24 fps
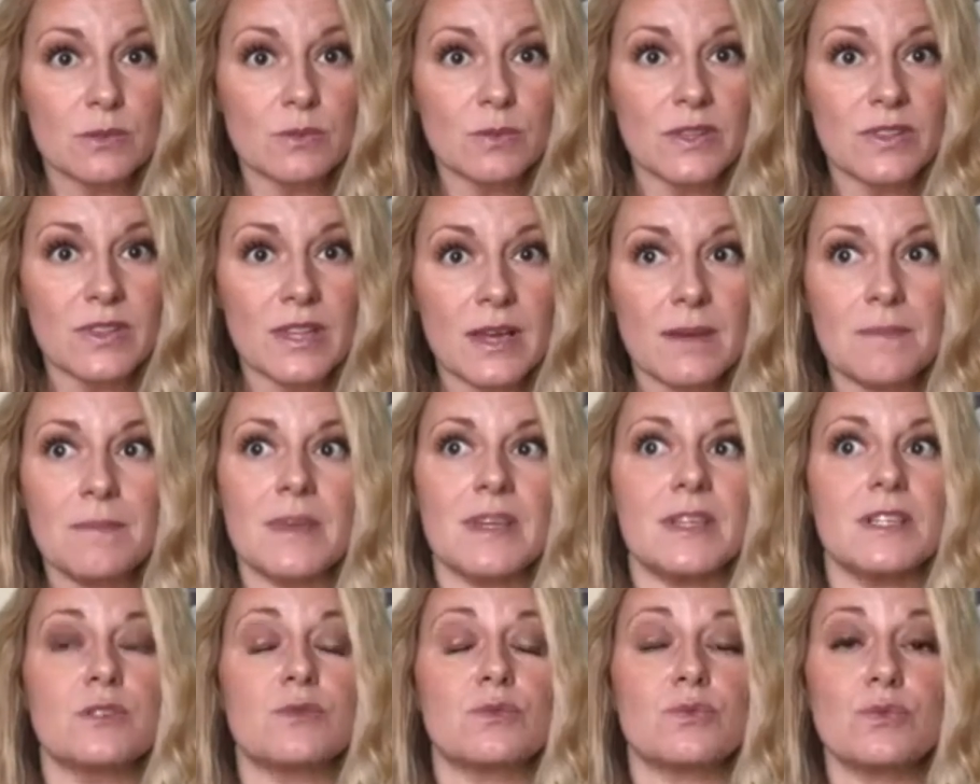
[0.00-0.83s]
with them
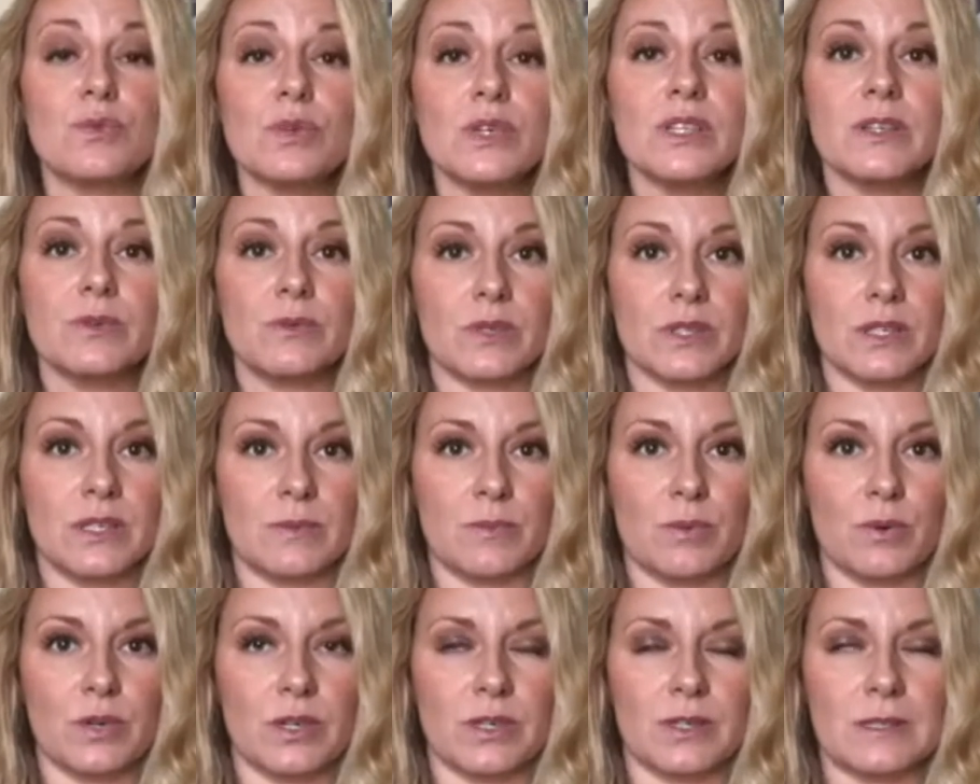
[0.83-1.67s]
is really, really
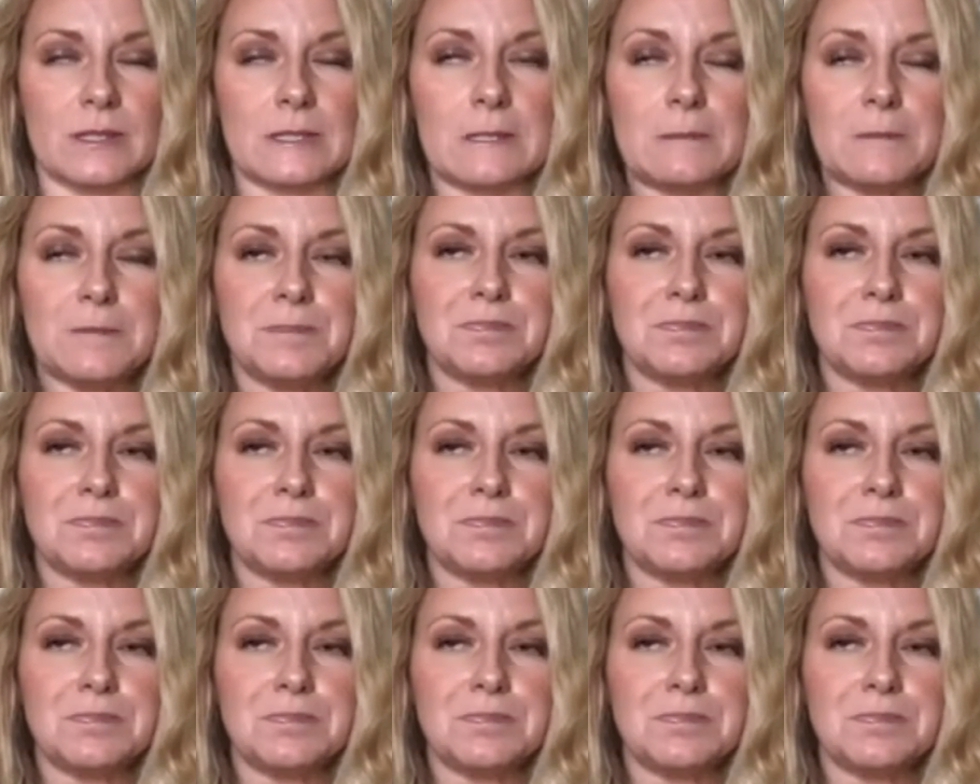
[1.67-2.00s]
important.